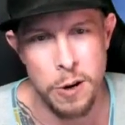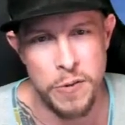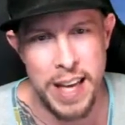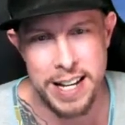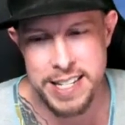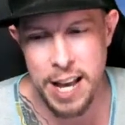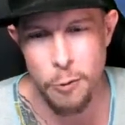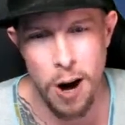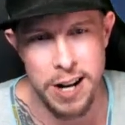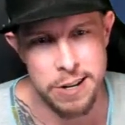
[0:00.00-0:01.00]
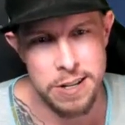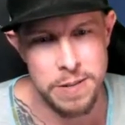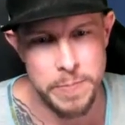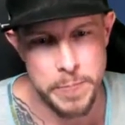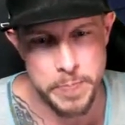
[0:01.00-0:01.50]
no thanks, Daywalker.
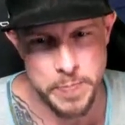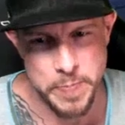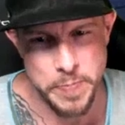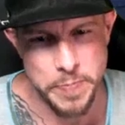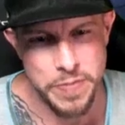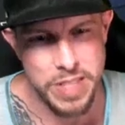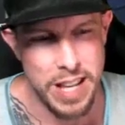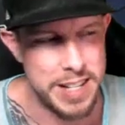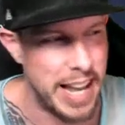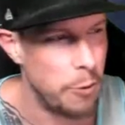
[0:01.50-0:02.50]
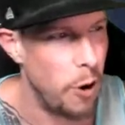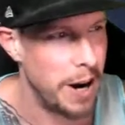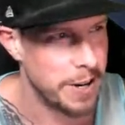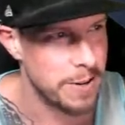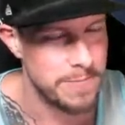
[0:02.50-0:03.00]

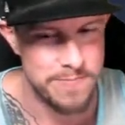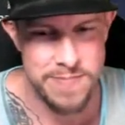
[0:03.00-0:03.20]
Daywalker.